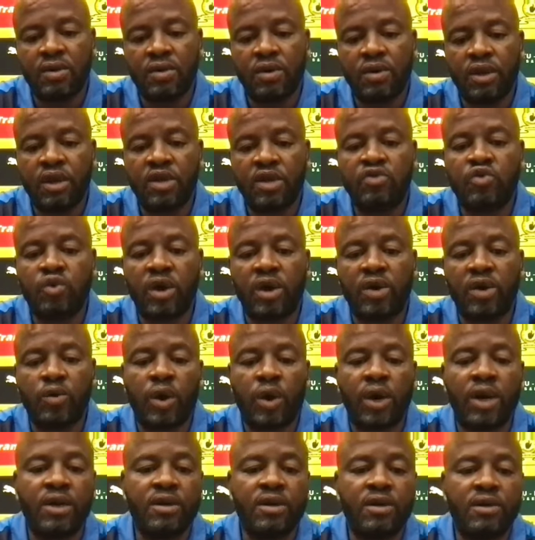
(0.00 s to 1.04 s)
on that
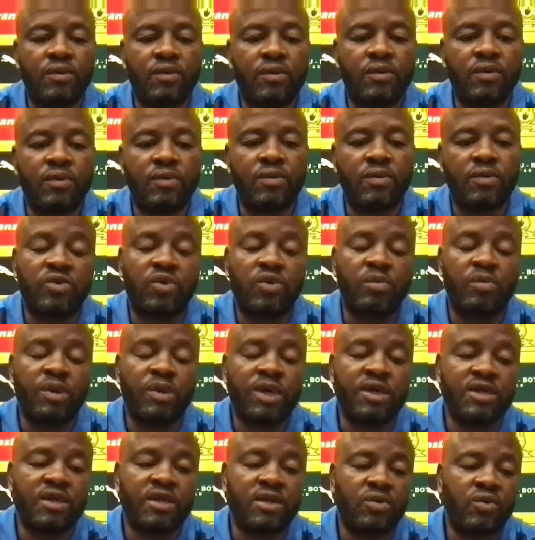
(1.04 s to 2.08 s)
one must
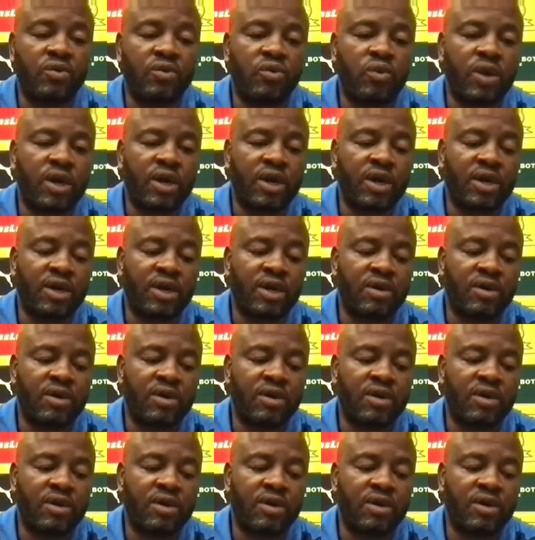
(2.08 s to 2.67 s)
commend the good work.